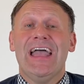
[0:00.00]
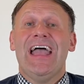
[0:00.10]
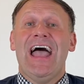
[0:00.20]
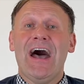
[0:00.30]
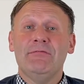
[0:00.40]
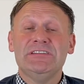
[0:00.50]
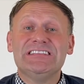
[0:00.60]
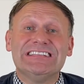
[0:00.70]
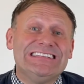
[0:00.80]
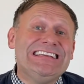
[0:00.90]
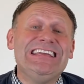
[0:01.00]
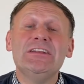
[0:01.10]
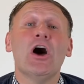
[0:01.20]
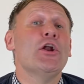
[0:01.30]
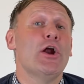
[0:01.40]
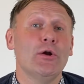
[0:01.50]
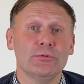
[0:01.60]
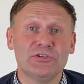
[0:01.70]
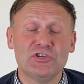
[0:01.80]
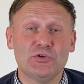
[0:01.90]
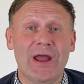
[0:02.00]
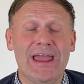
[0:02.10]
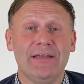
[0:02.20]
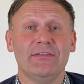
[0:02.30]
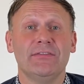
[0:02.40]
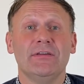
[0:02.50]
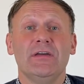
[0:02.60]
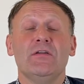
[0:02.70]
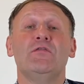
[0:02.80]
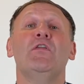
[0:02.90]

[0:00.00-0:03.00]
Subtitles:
having to lean on our own strength,